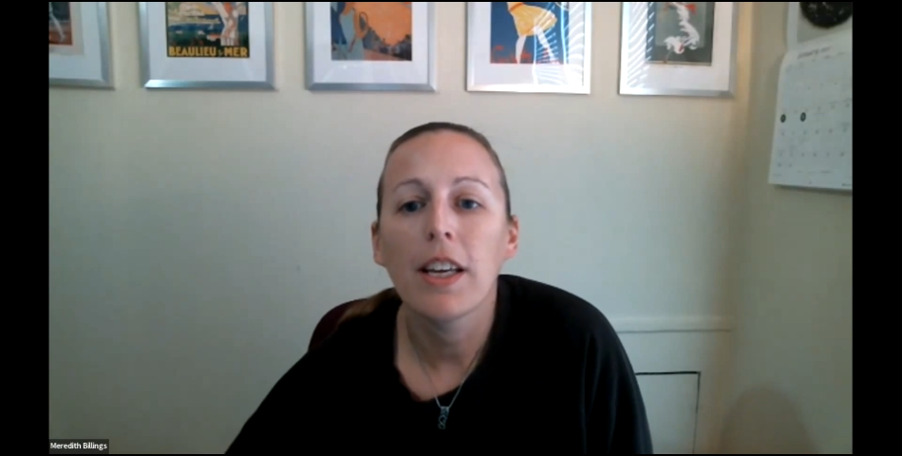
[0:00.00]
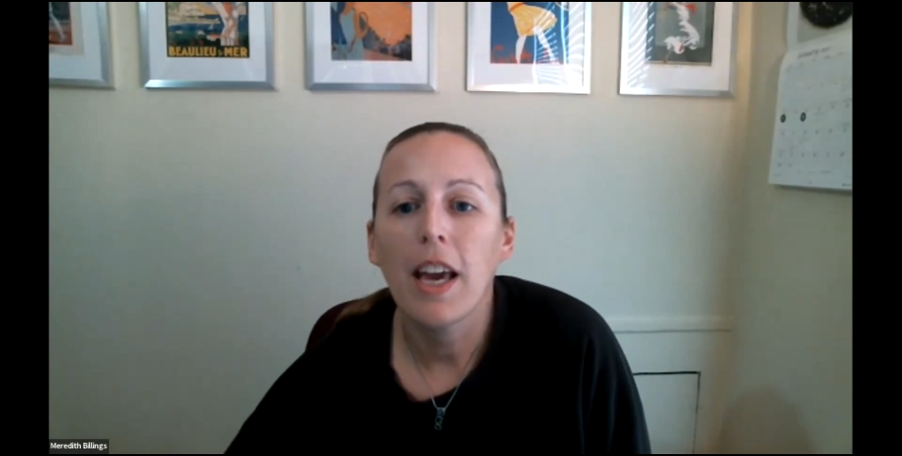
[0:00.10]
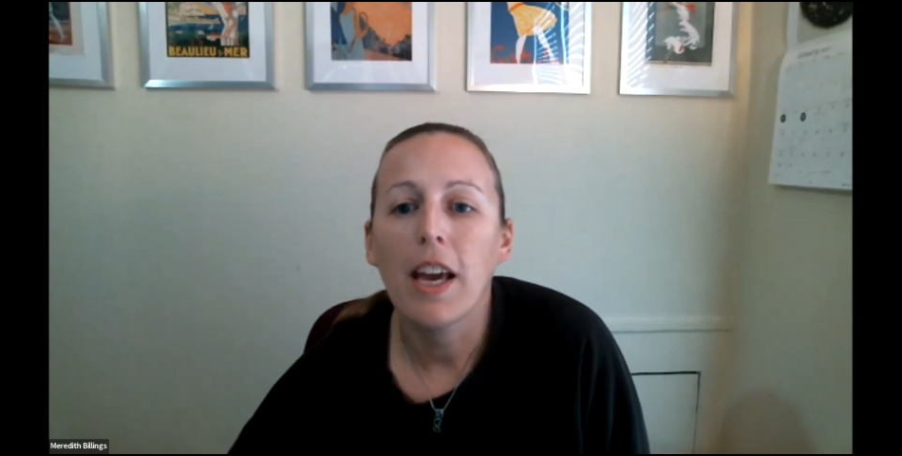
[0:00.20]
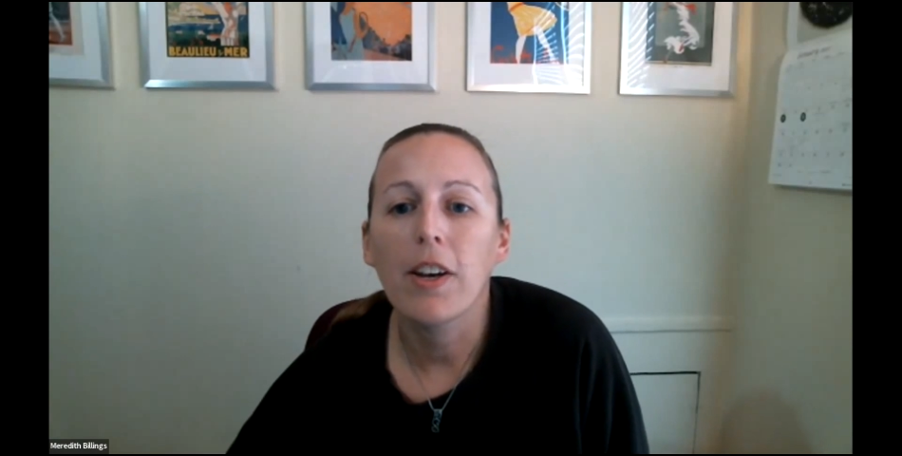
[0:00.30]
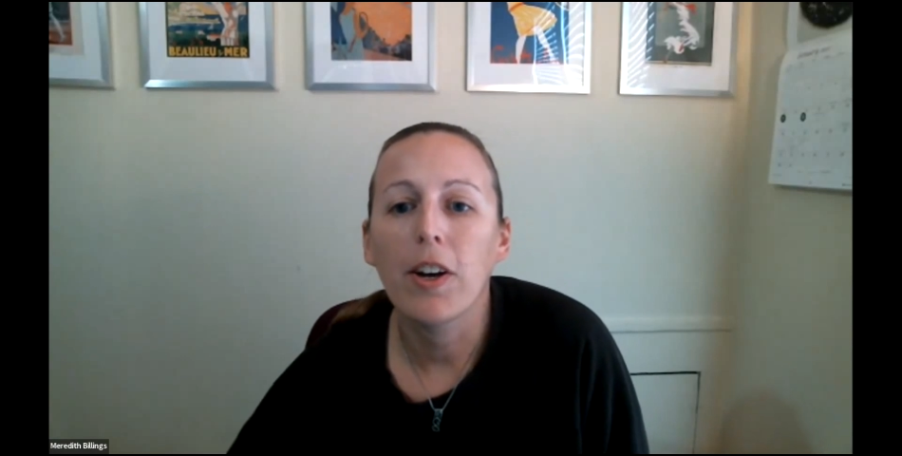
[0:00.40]

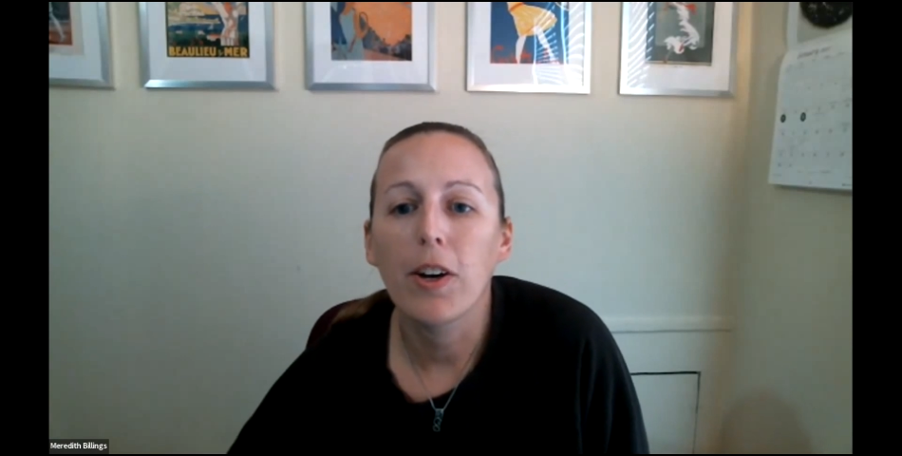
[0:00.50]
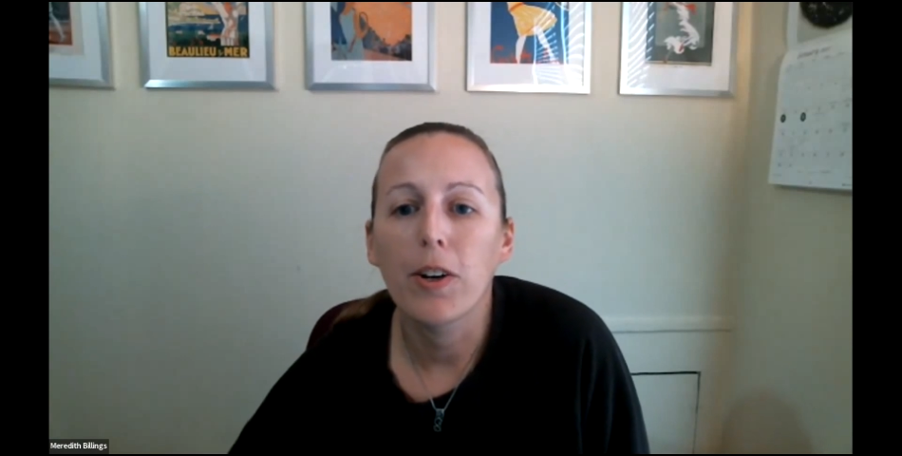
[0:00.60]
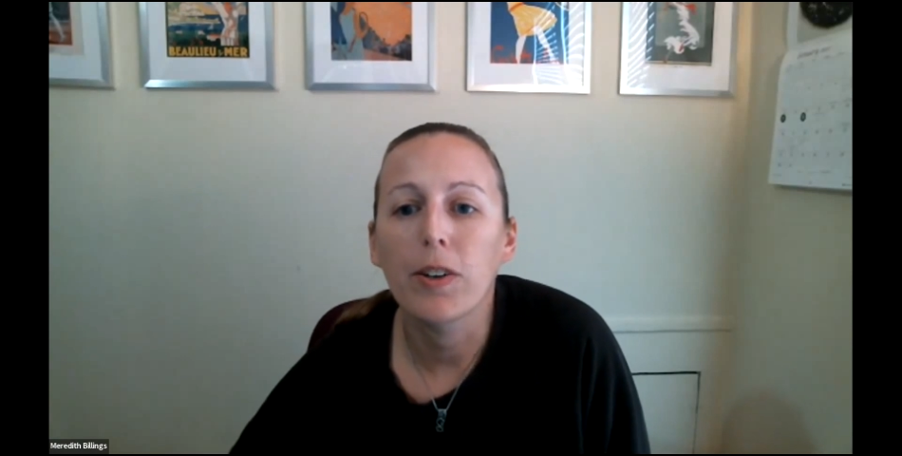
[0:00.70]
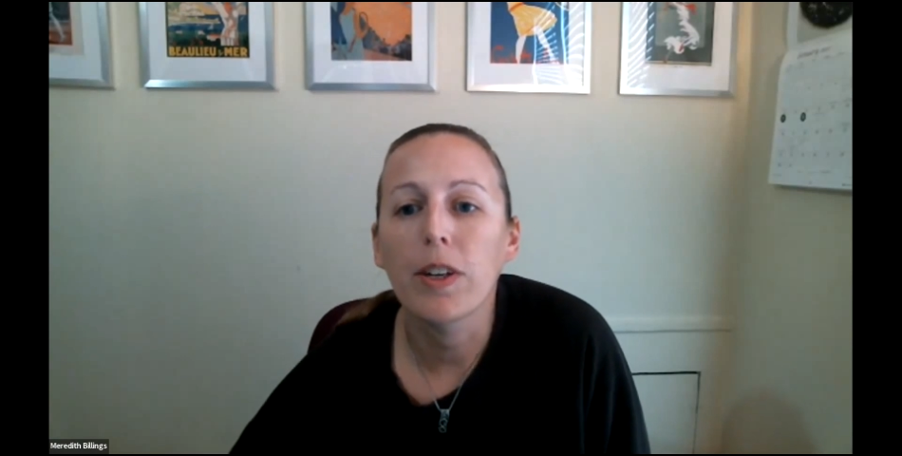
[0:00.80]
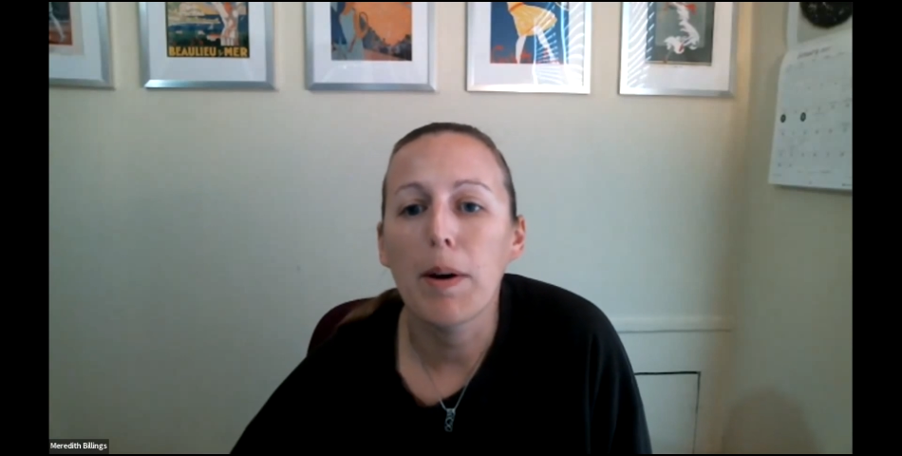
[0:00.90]

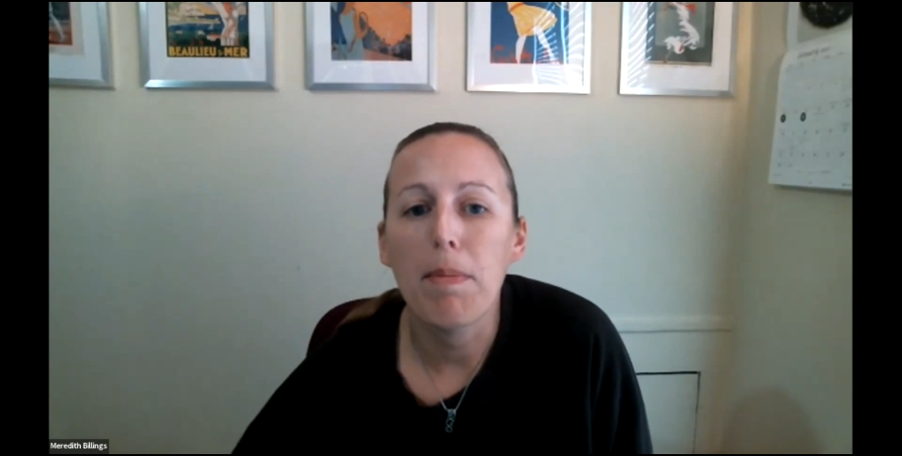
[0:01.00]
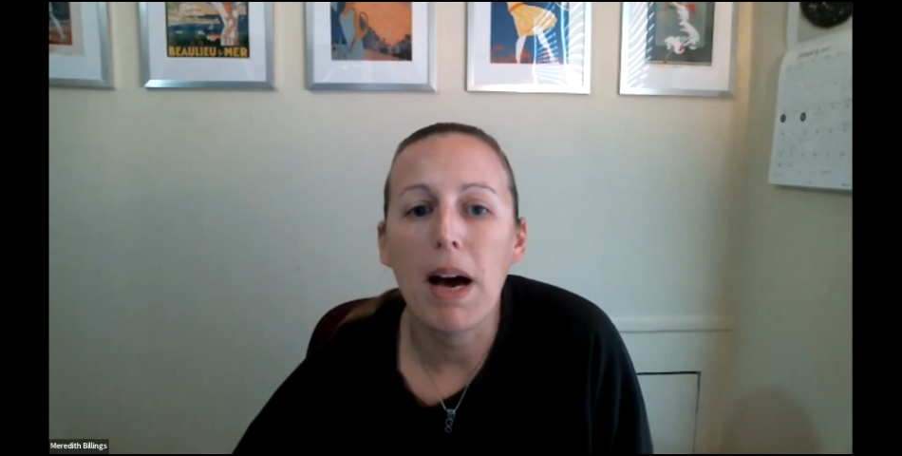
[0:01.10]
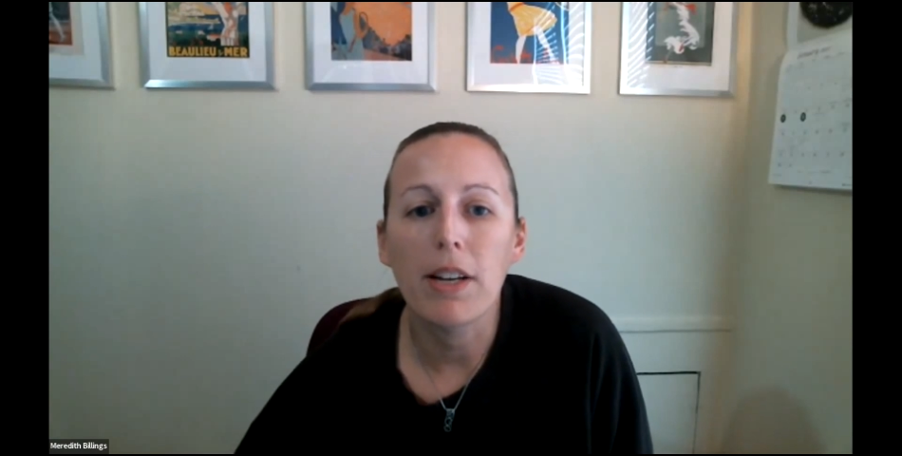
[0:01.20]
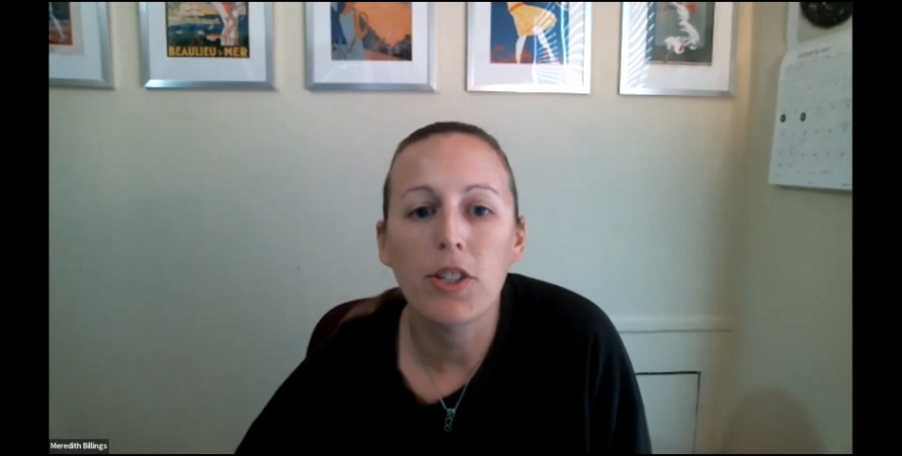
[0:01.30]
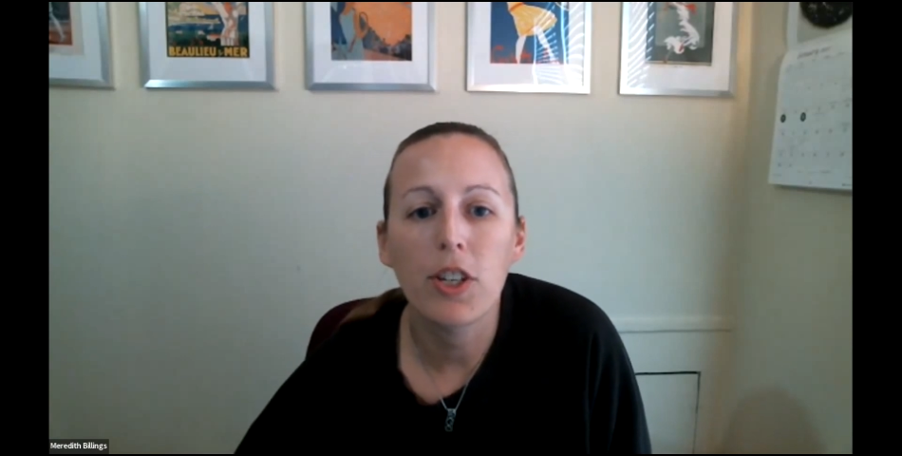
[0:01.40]
Caddo,
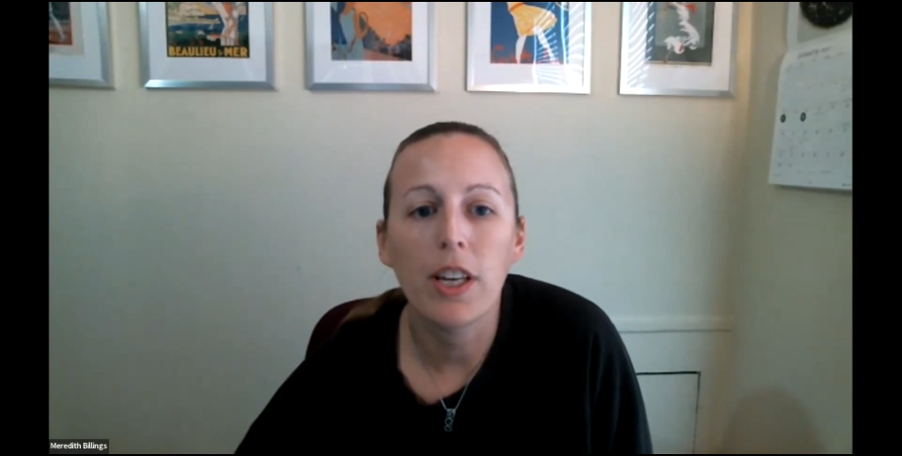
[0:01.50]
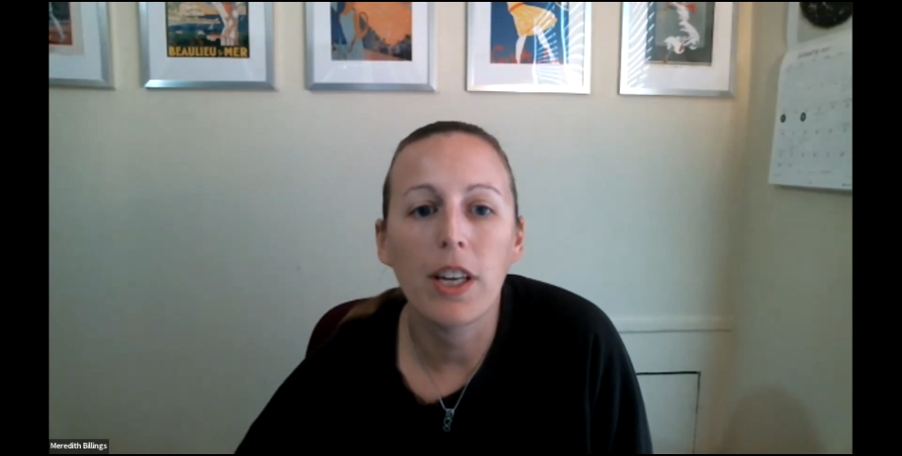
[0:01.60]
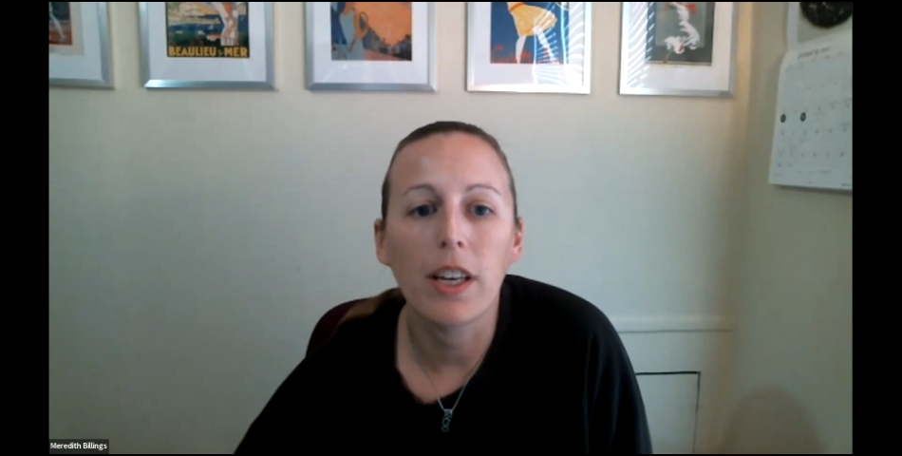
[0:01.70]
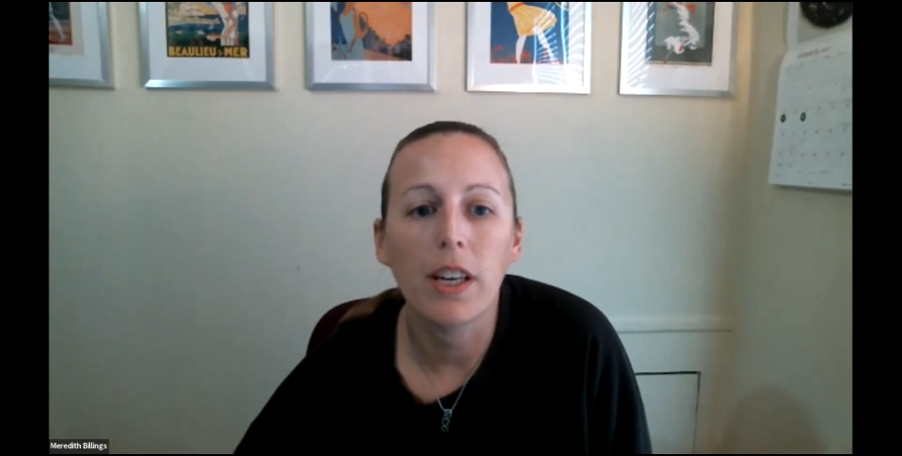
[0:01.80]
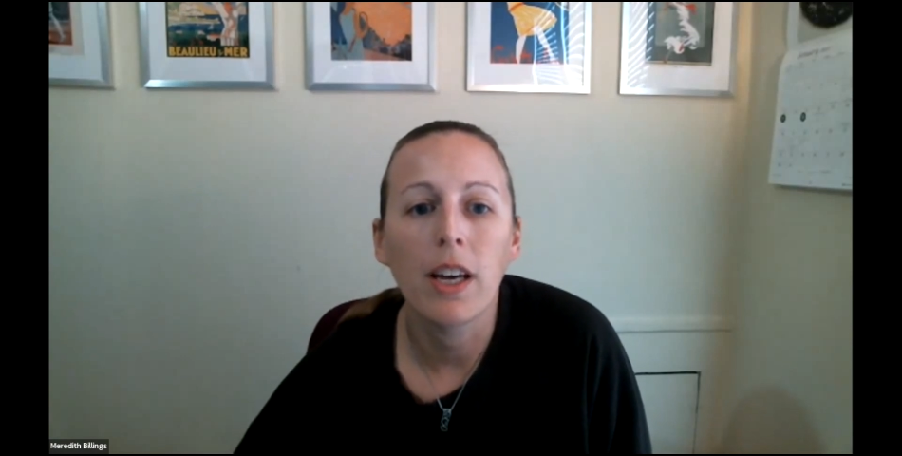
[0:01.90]

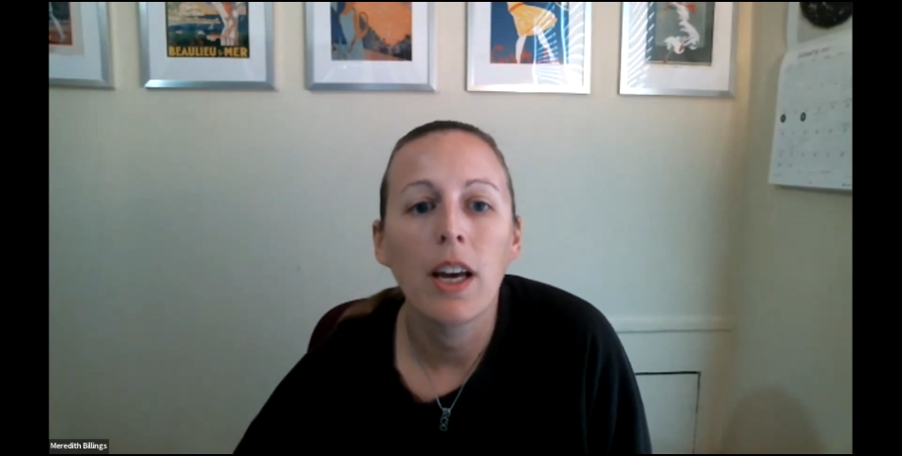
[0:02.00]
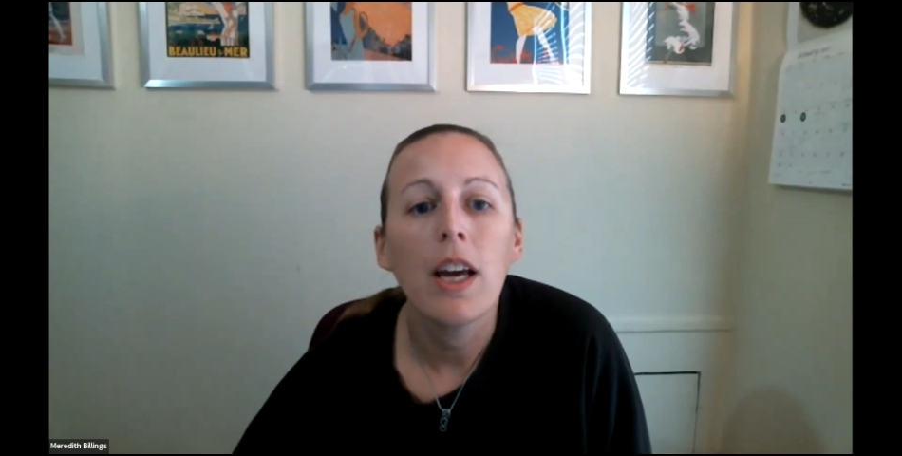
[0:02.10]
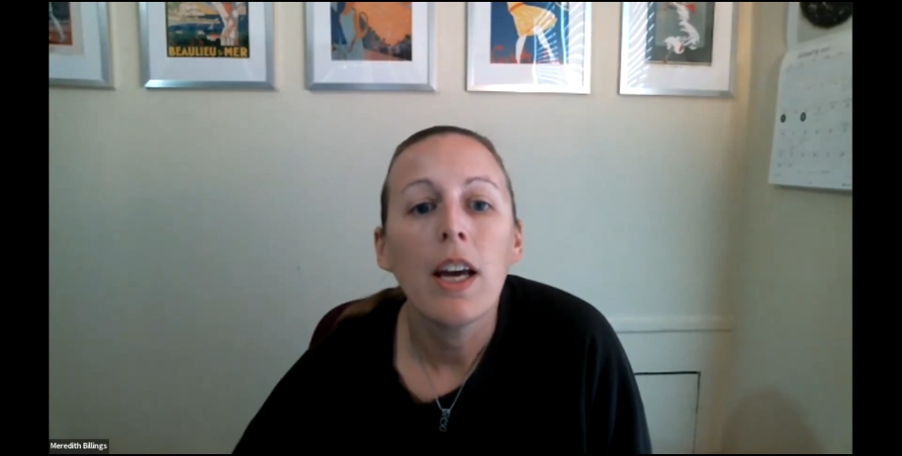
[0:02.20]
Comanche,